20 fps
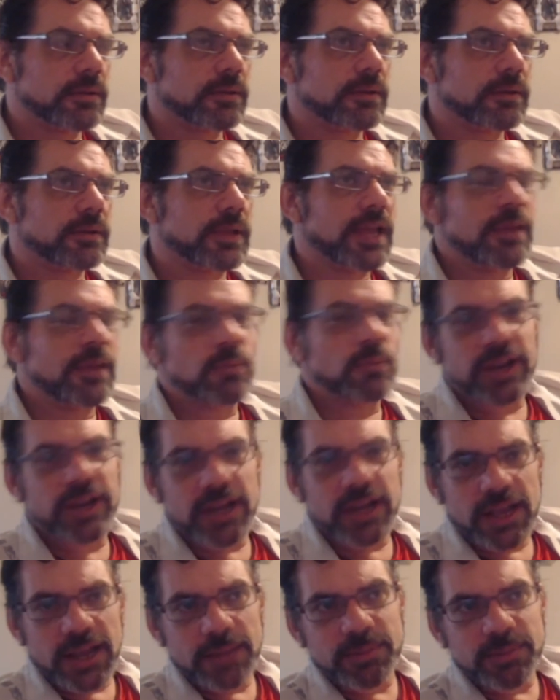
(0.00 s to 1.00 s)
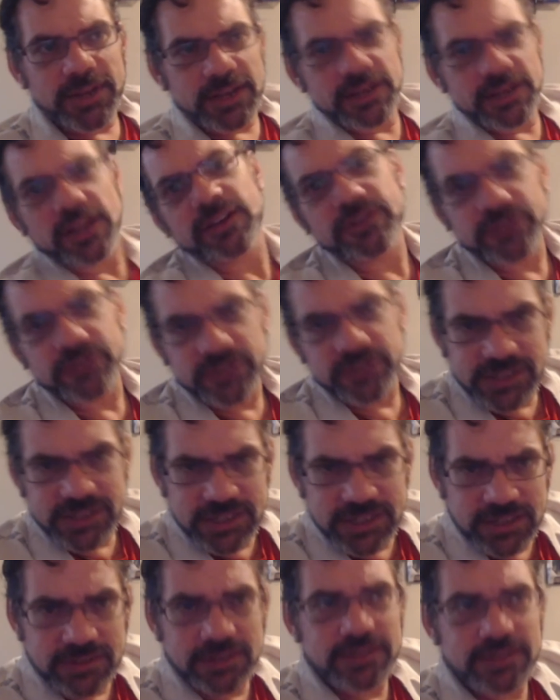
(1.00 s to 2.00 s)
And when I begin to
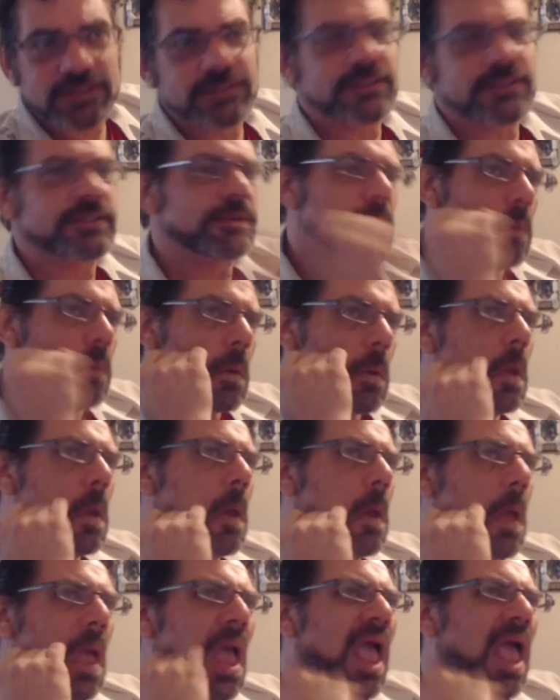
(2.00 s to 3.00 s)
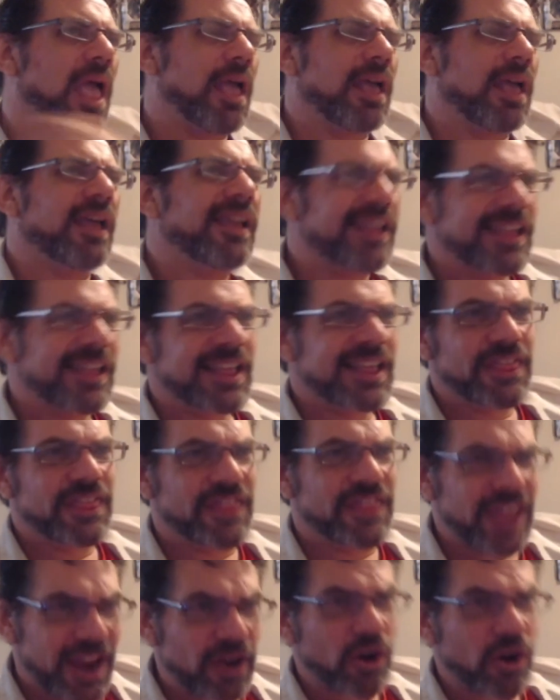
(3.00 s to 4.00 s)
understand that
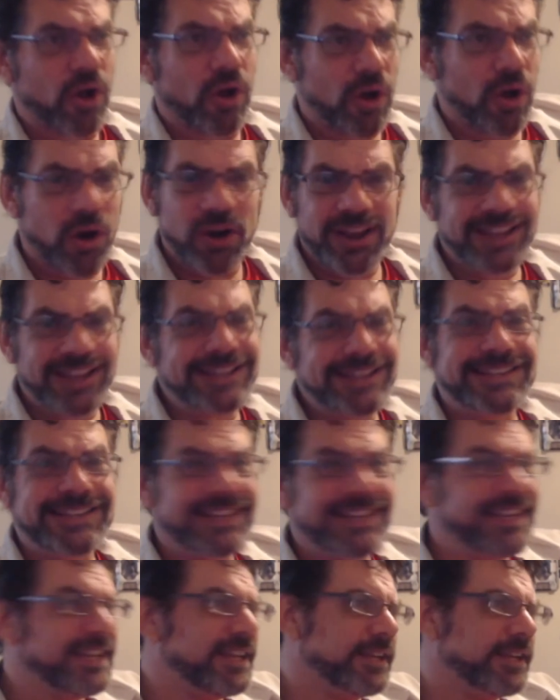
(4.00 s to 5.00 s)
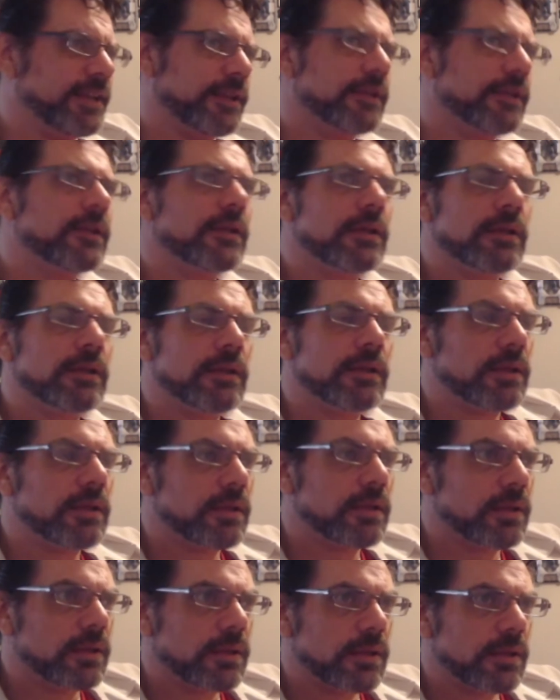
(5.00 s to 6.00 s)
there are indeed
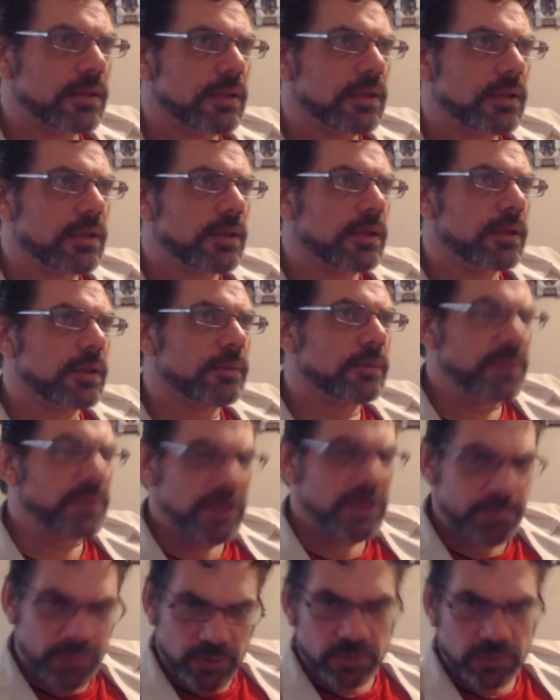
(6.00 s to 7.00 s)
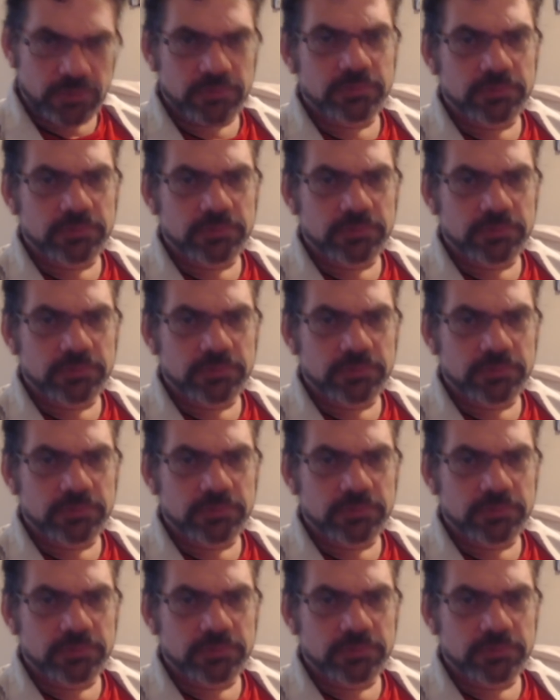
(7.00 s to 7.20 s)
people